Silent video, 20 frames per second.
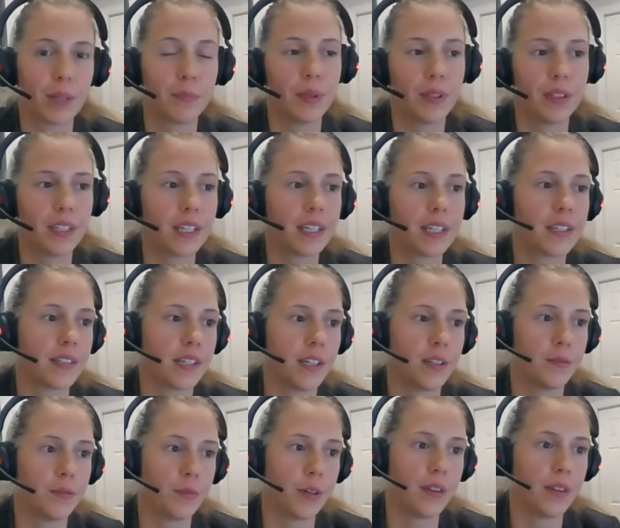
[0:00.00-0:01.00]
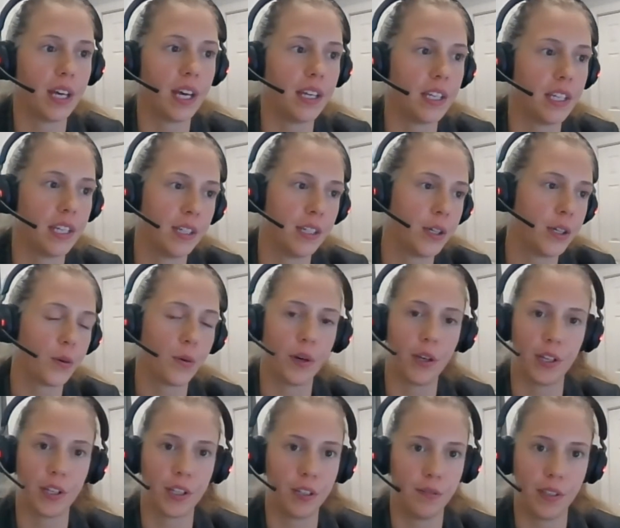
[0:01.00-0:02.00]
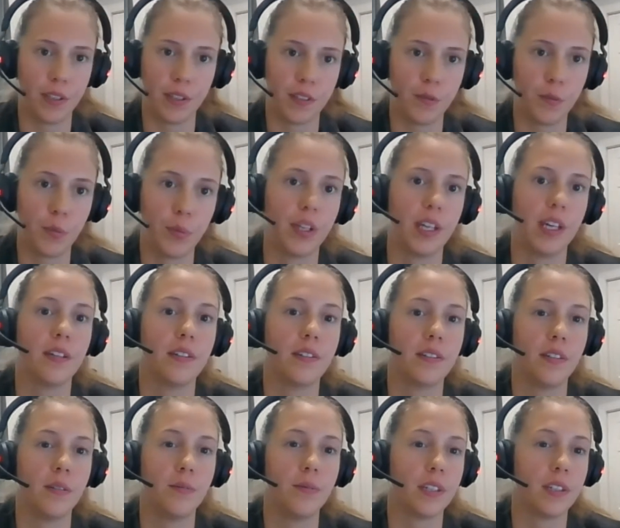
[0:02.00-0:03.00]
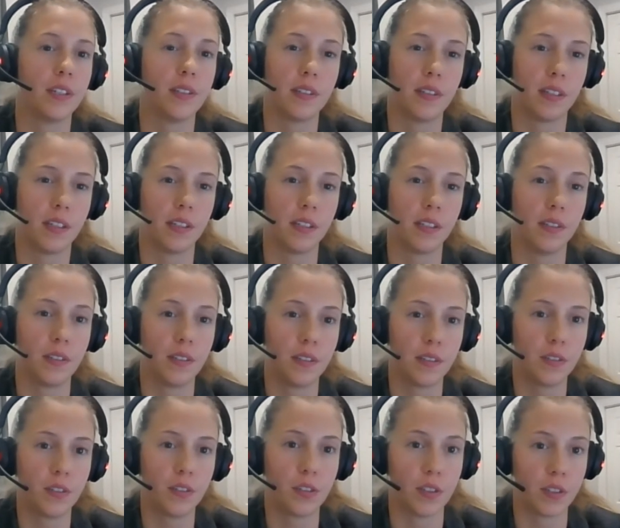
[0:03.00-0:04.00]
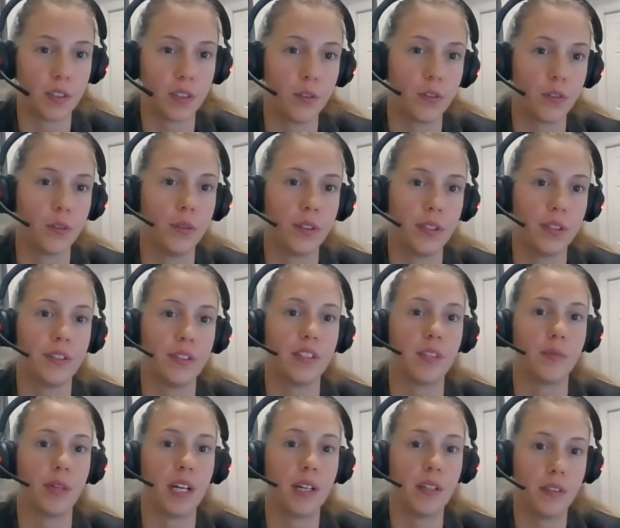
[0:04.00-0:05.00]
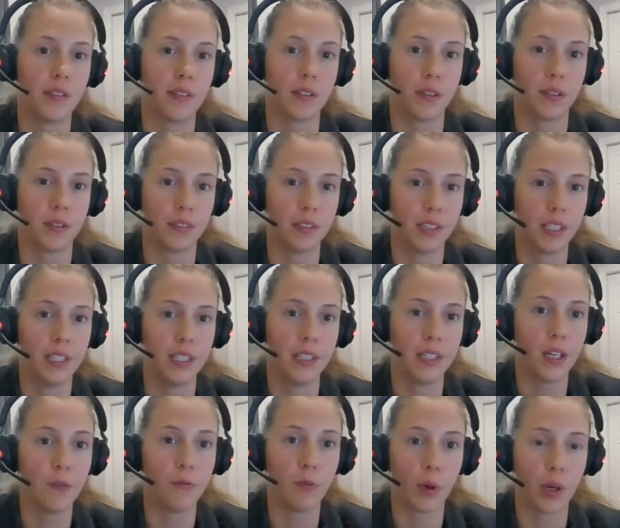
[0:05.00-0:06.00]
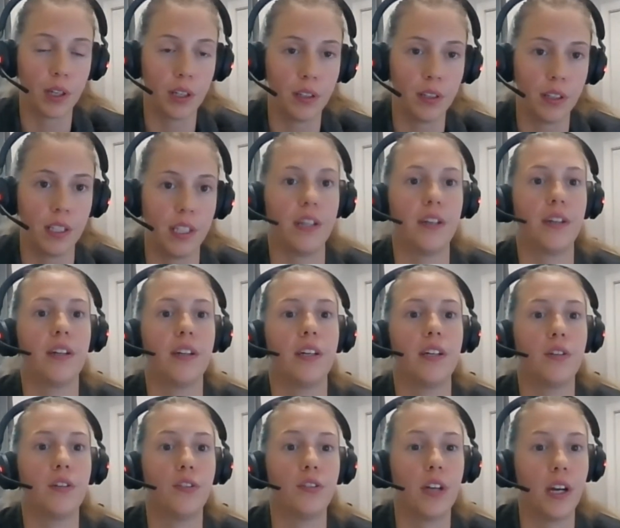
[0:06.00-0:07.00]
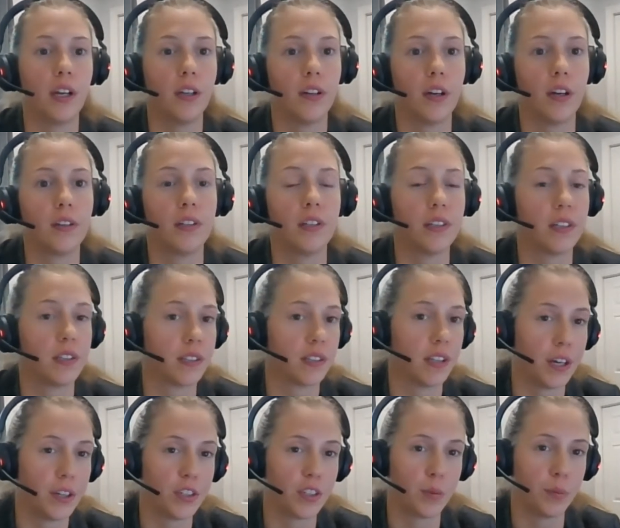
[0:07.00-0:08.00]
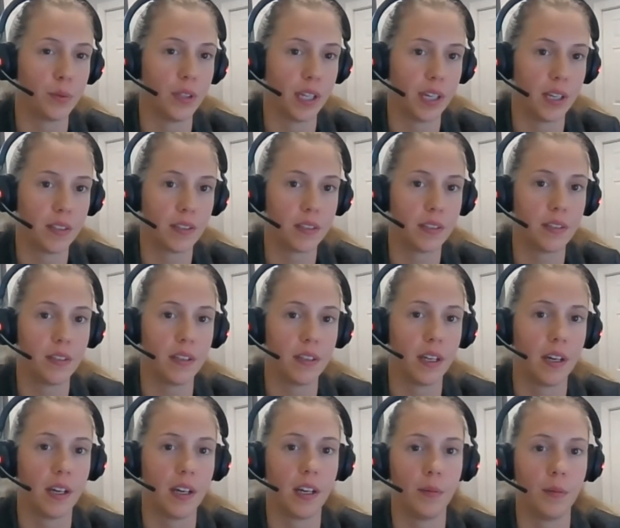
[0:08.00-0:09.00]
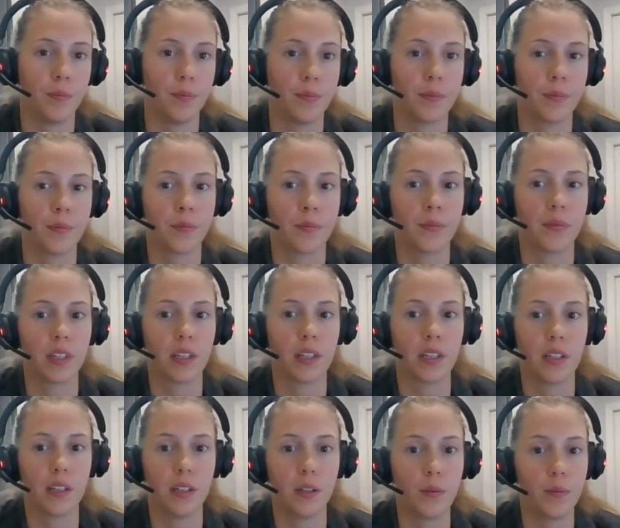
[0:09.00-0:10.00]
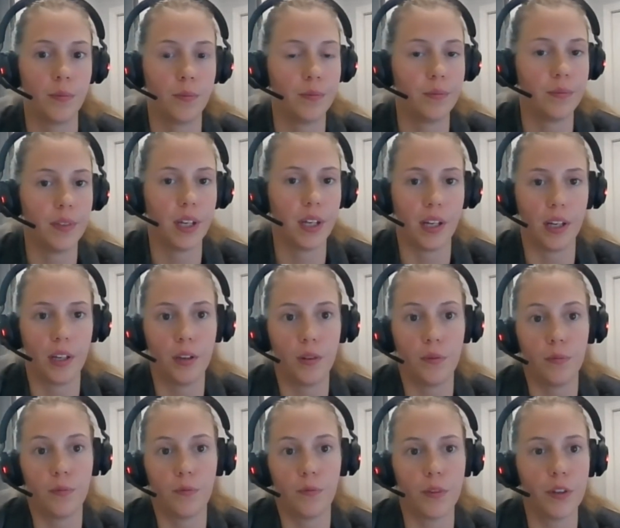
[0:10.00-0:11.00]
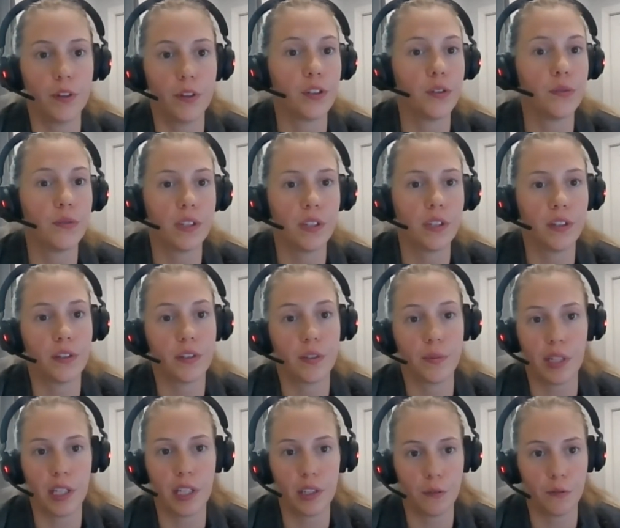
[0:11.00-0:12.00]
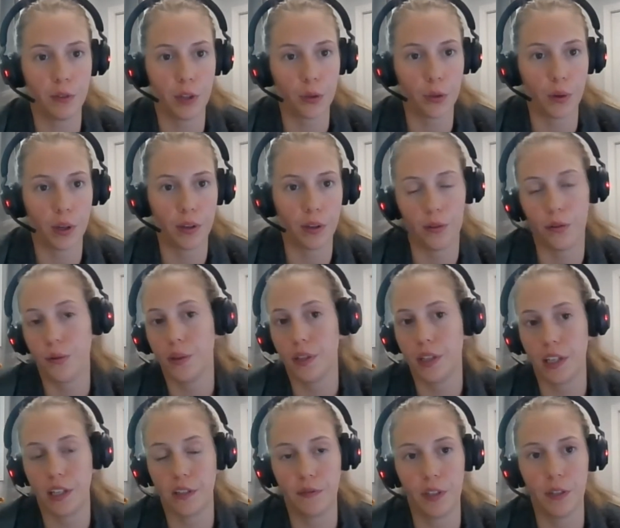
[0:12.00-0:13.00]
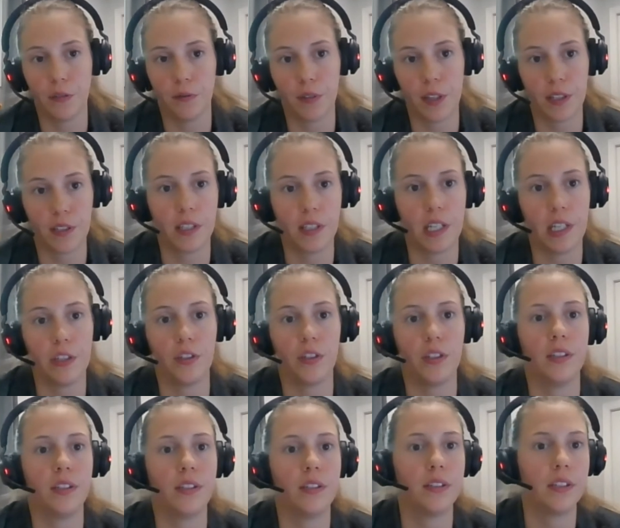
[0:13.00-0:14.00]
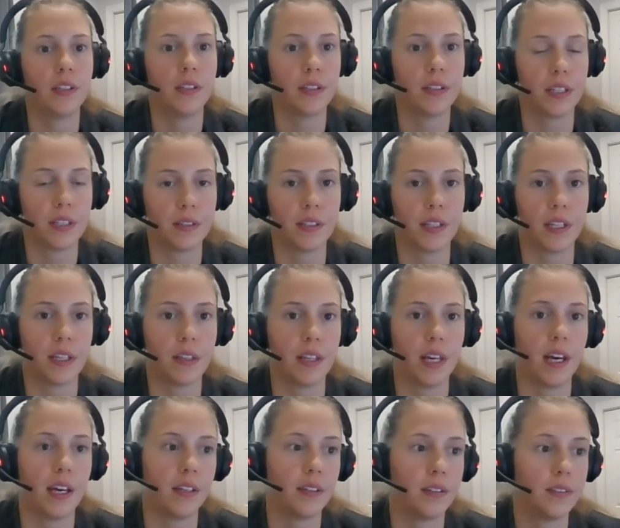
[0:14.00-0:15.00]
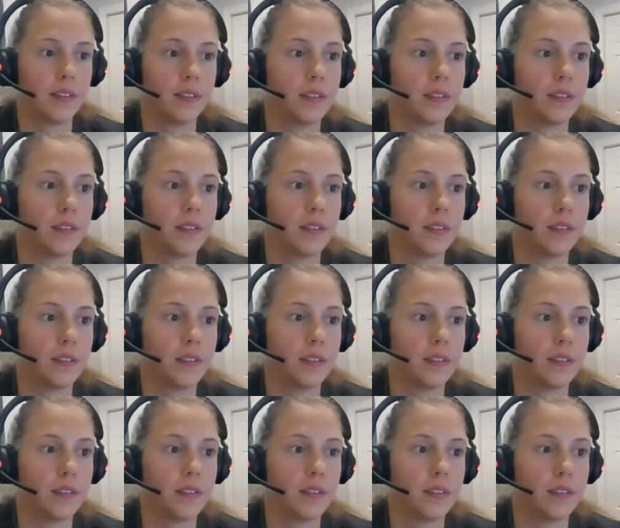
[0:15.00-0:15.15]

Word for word: But like I said, with any aquatic invasive plant, the biggest thing is just controlling the spread. So avoiding the area, trying not to dislodge the plants, um, uh, reducing your speed if you're going through an infestation, things like that.